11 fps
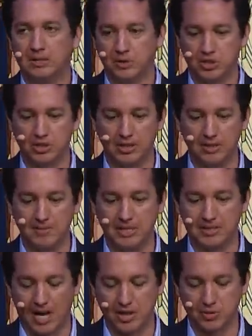which literally
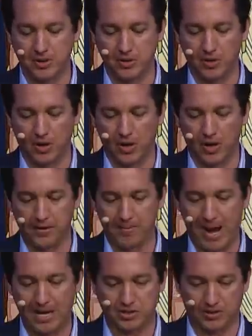means husband or, or other
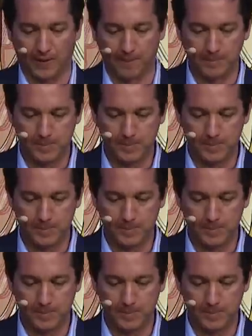master.